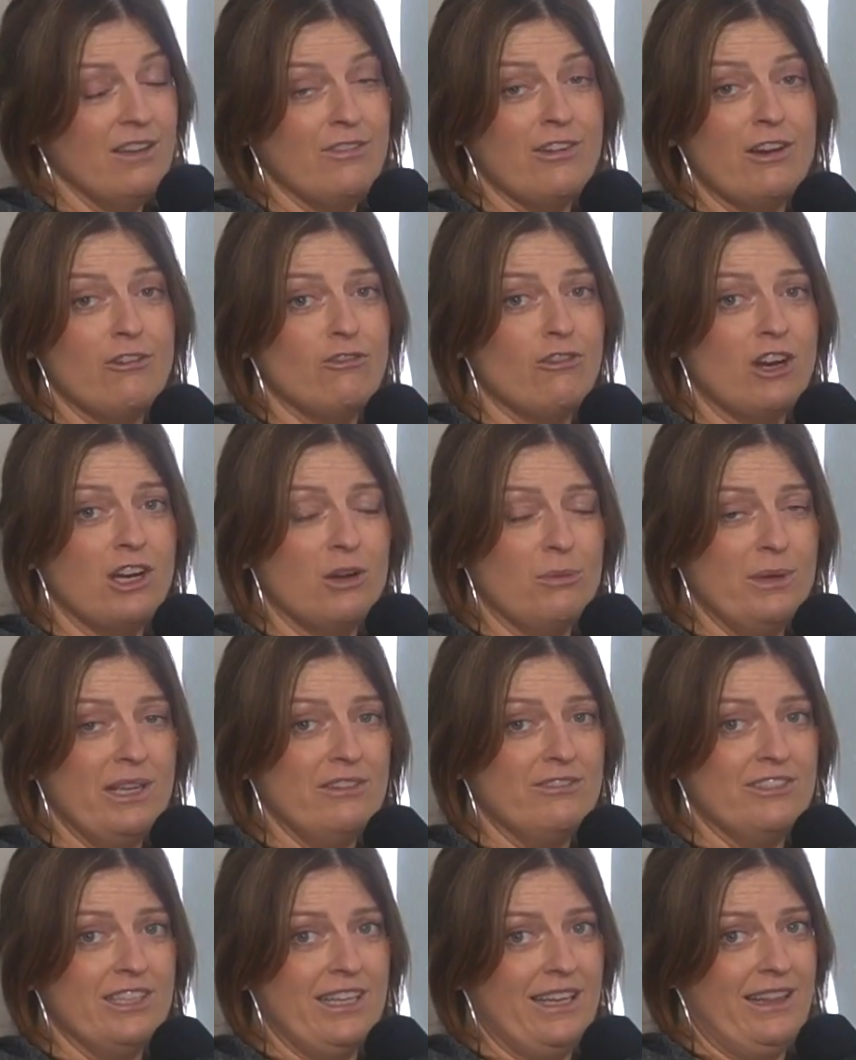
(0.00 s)
If I run away
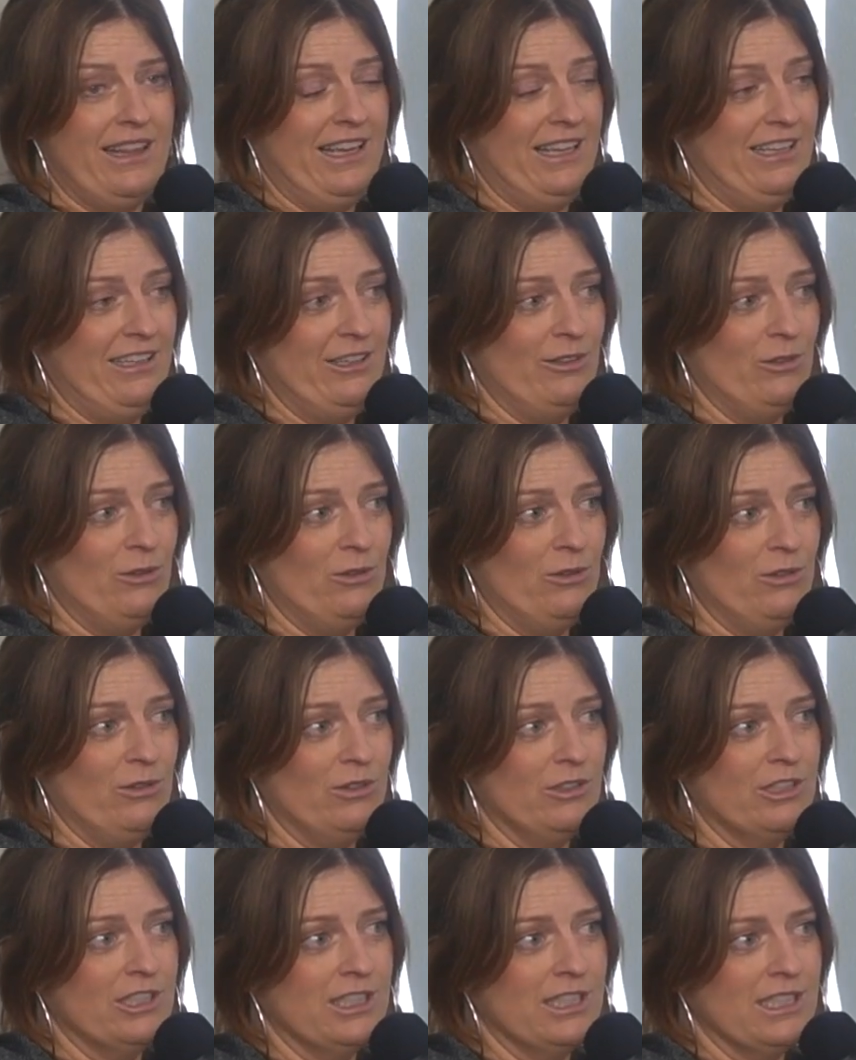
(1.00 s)
from you, then you know
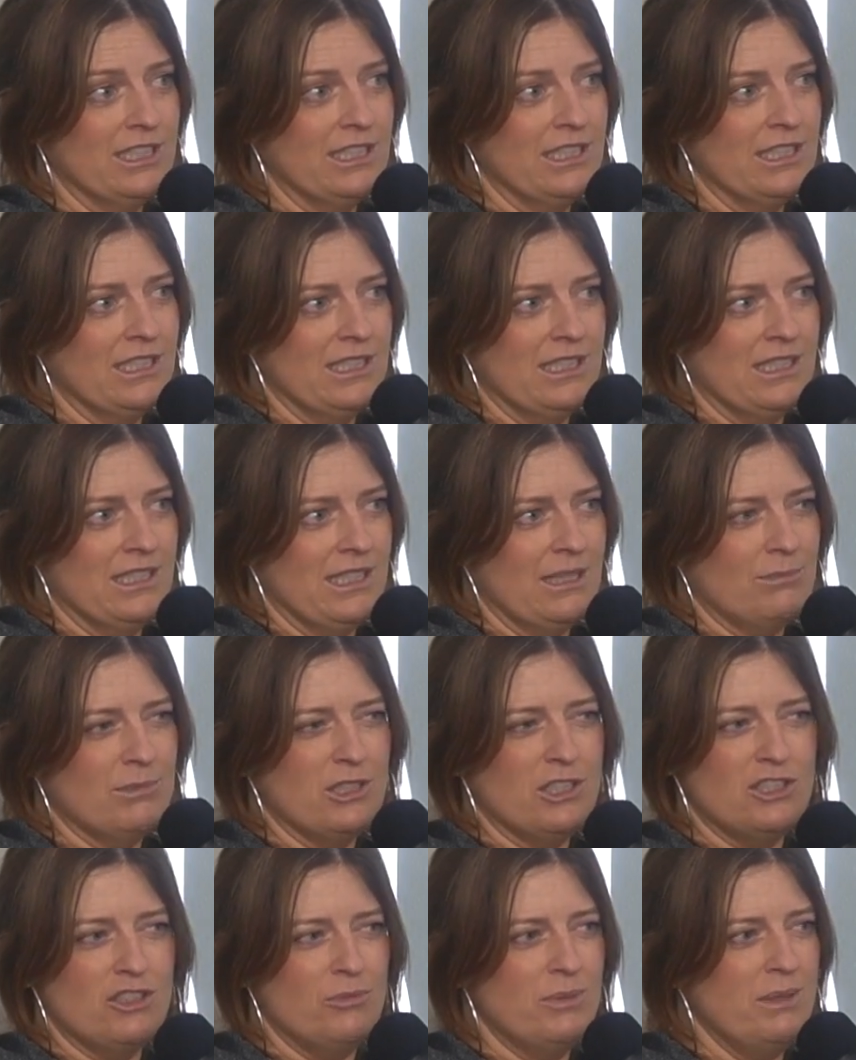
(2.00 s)
I'm
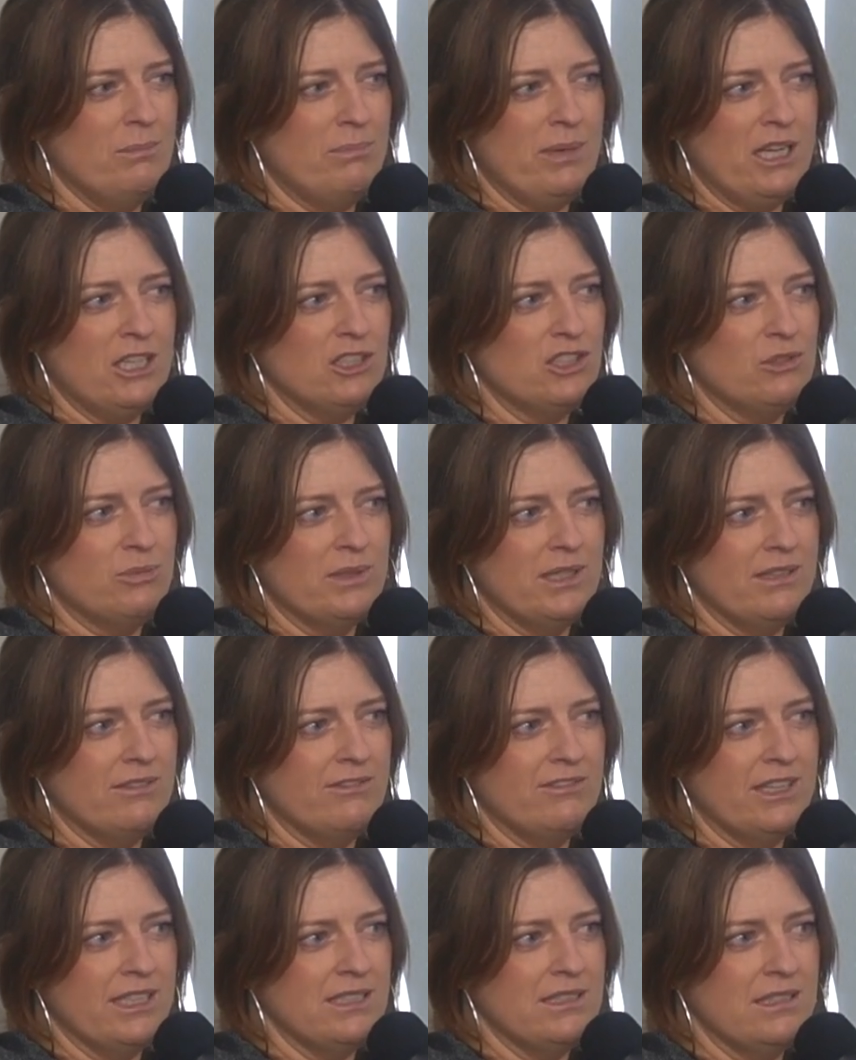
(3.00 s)
such a wee bitch when I
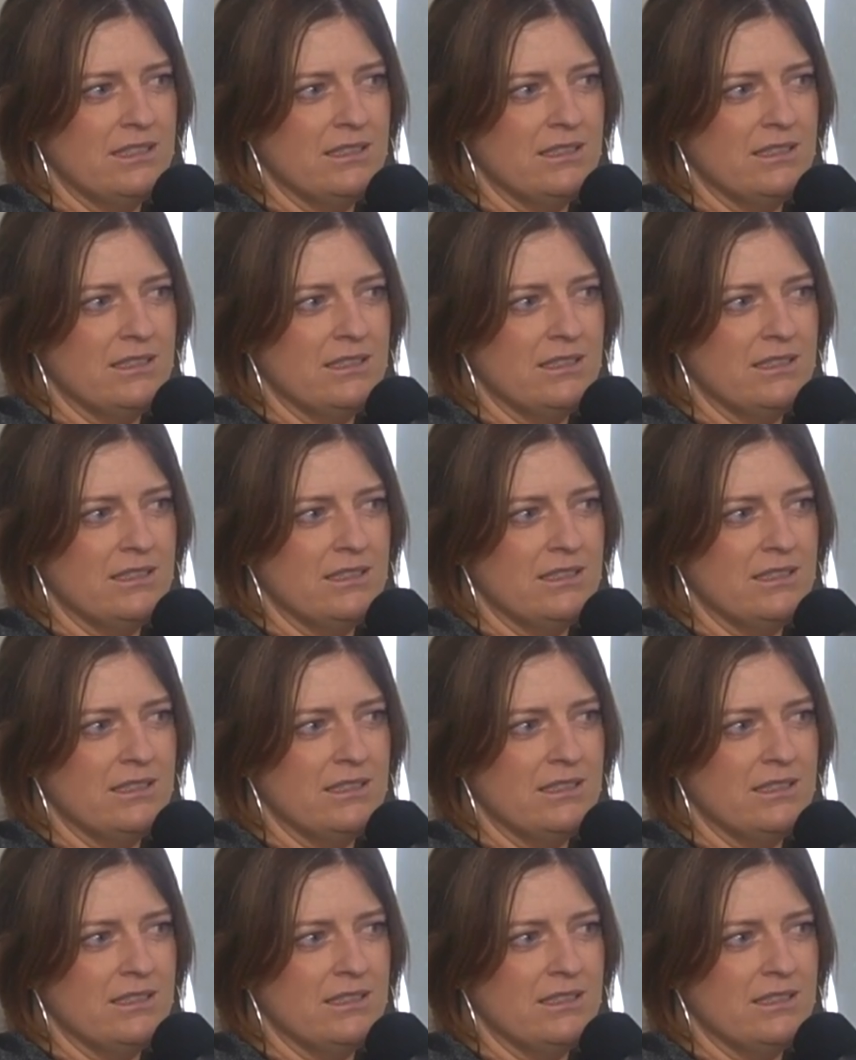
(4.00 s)
fancy